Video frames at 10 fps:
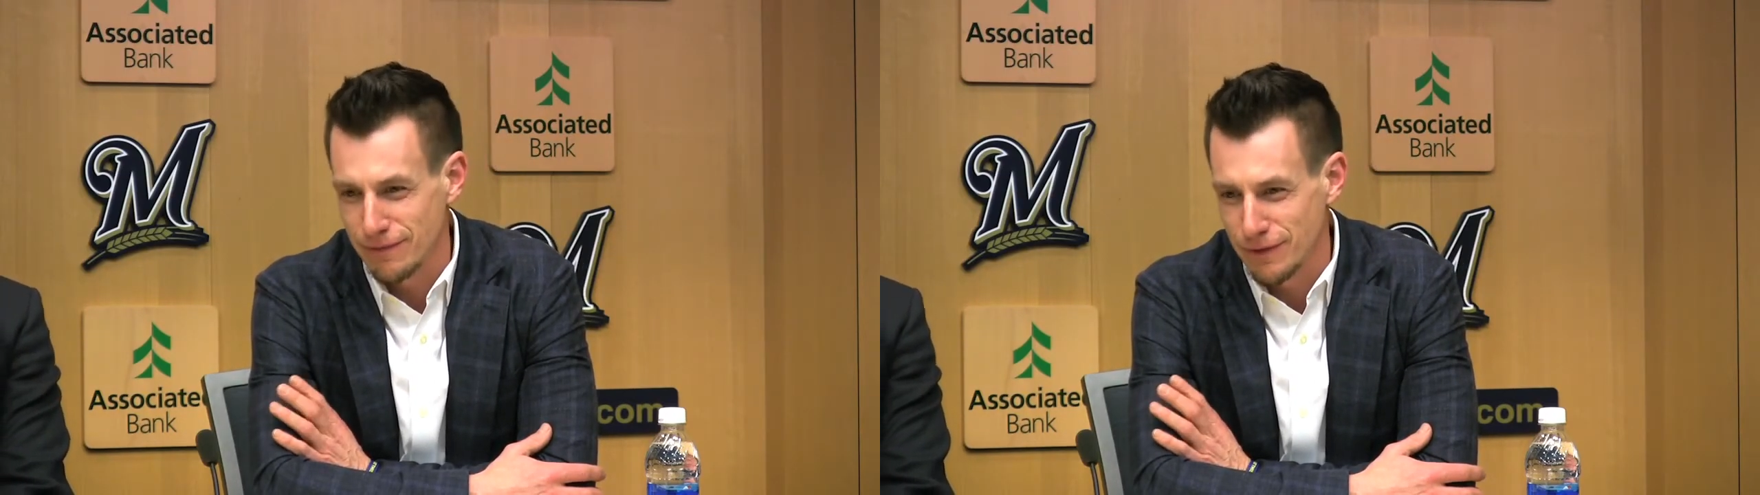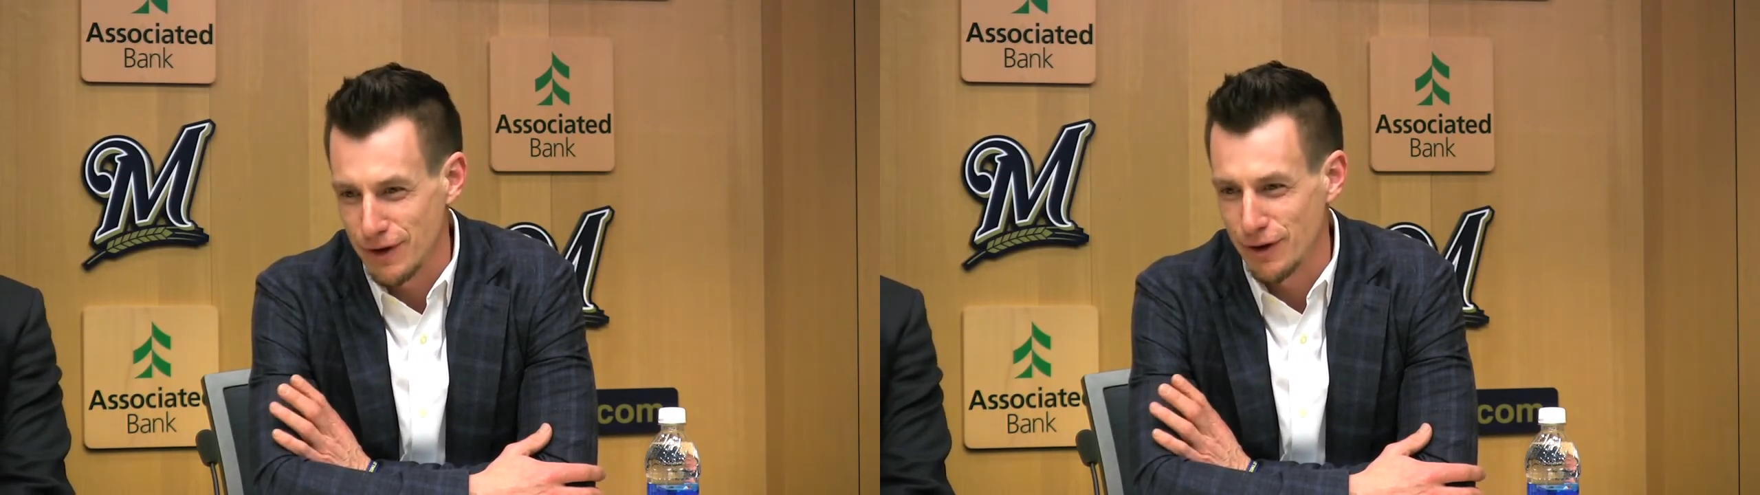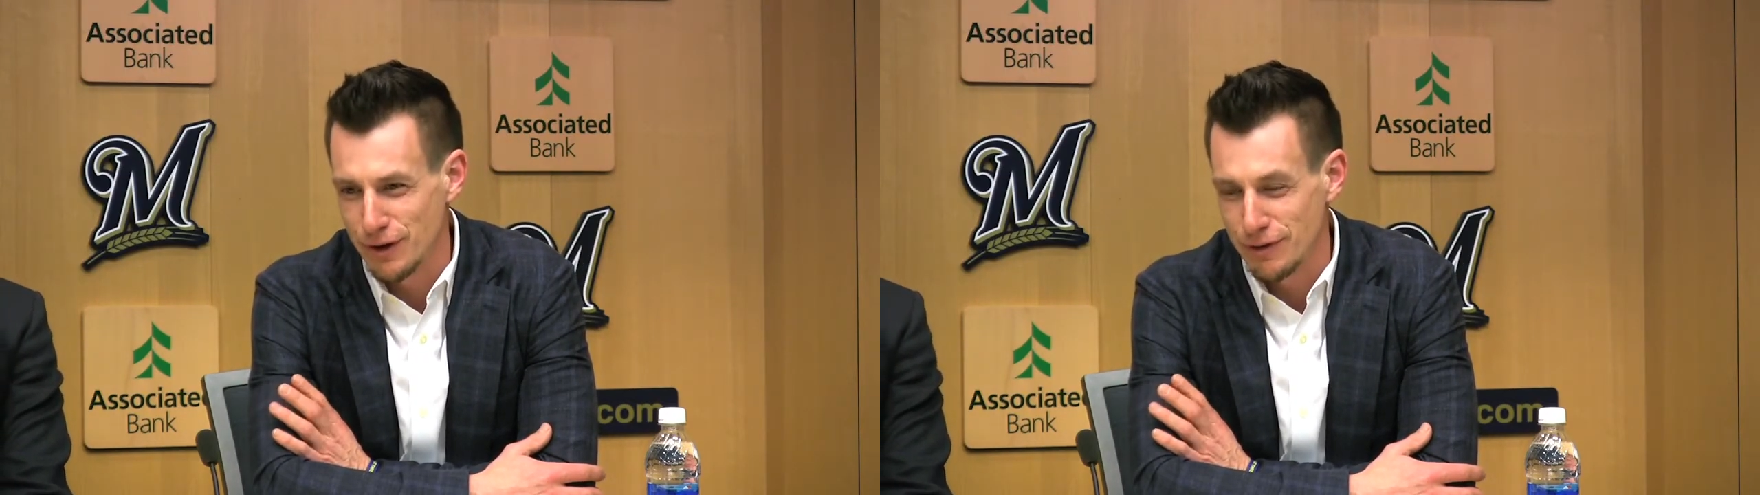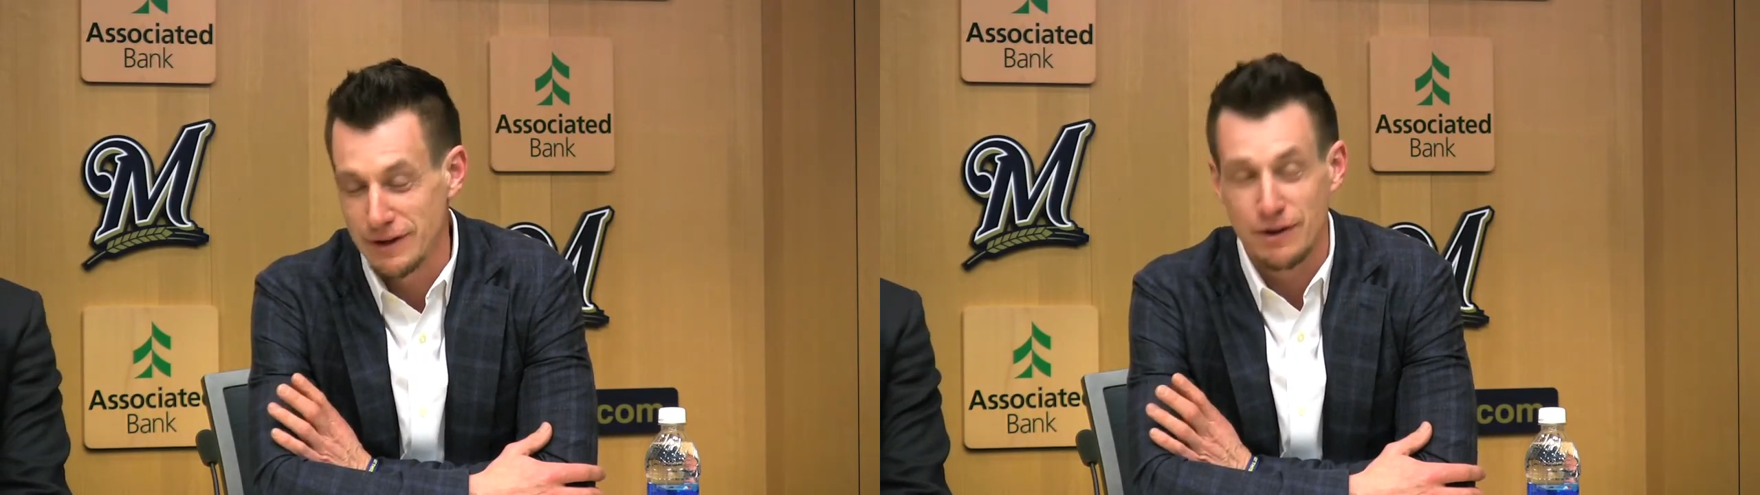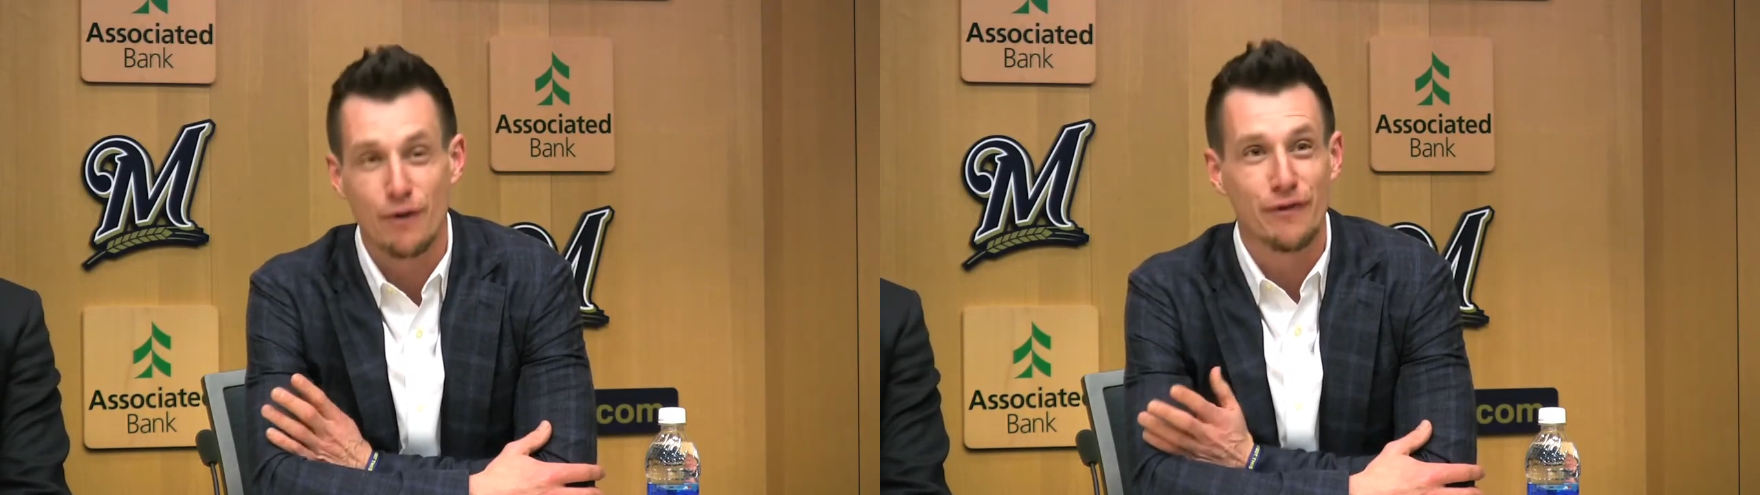you know you,
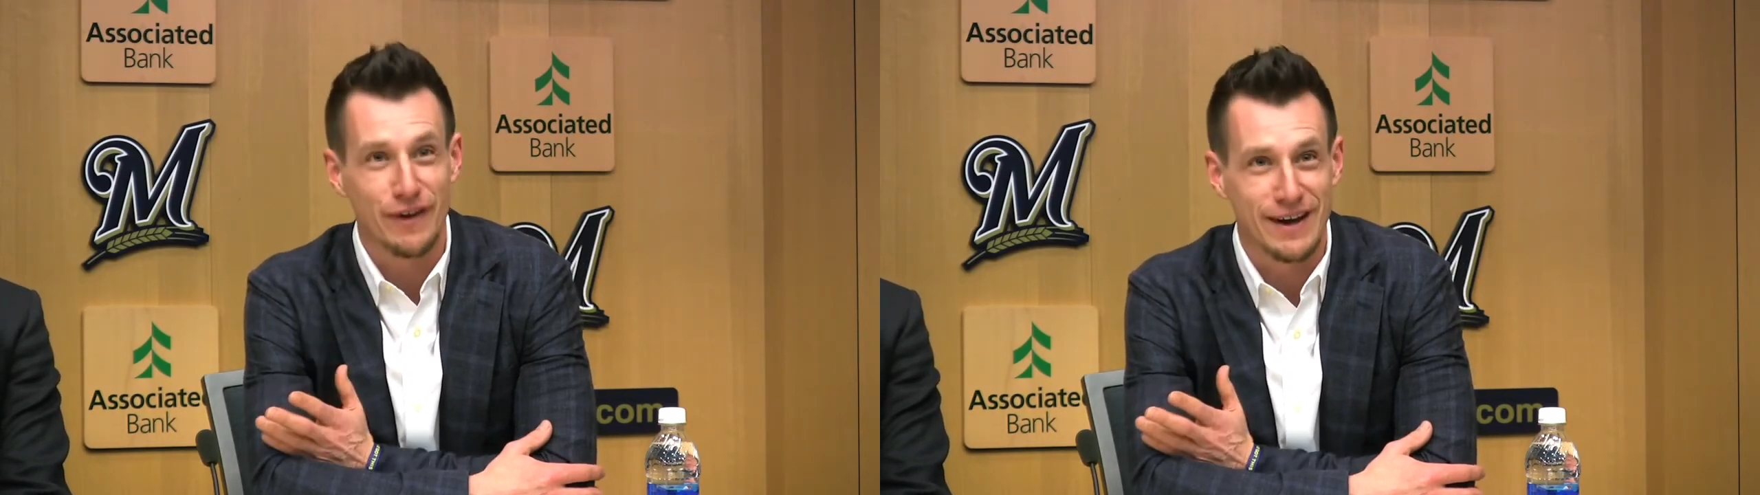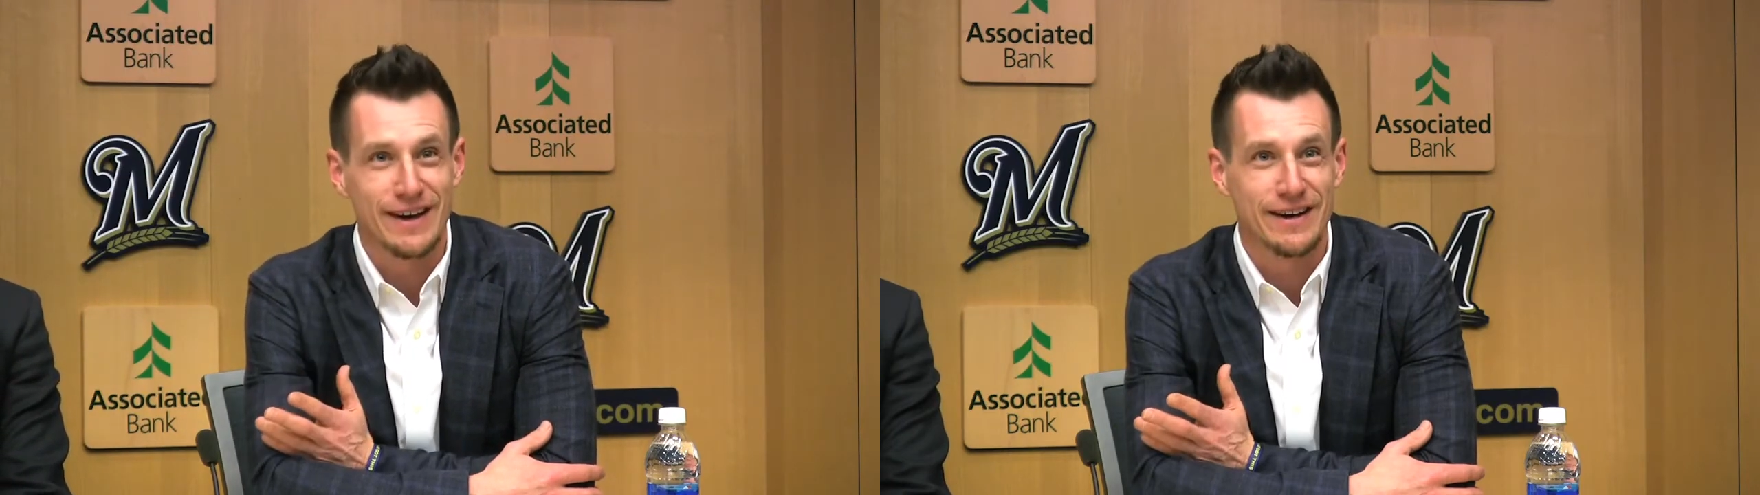you don't forget